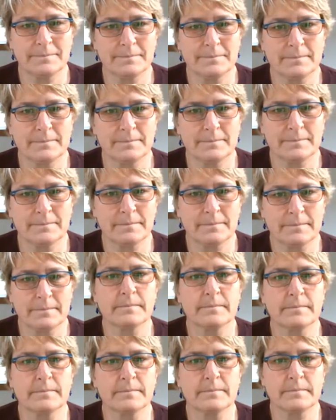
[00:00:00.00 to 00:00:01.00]

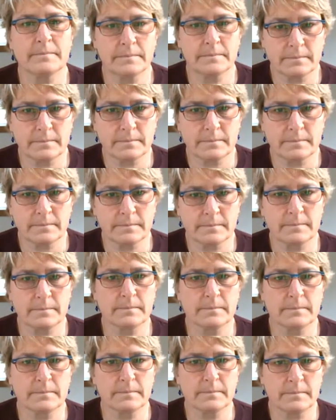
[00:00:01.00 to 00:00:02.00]

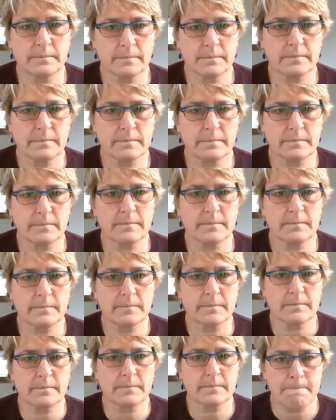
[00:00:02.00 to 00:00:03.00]

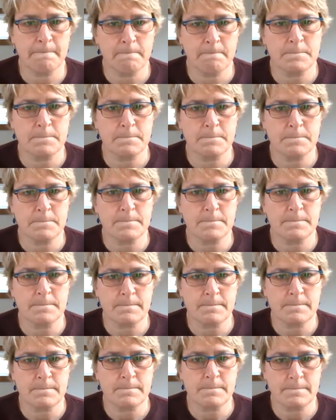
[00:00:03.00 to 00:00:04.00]

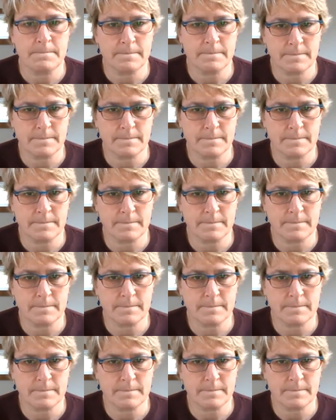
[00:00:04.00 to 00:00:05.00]

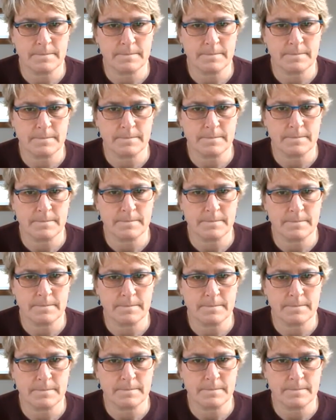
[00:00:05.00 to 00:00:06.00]

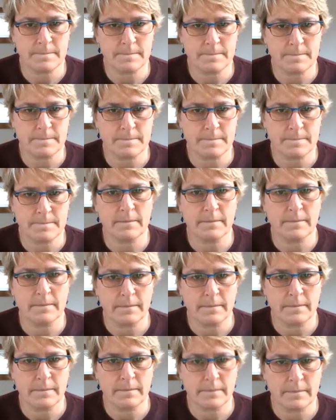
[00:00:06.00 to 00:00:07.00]

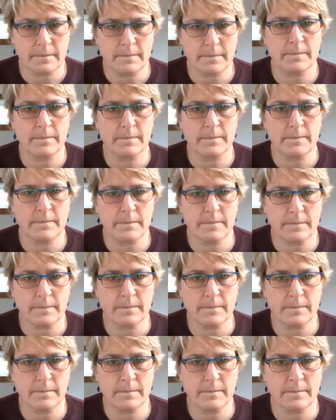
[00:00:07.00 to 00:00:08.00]
No words are spoken by the person on screen.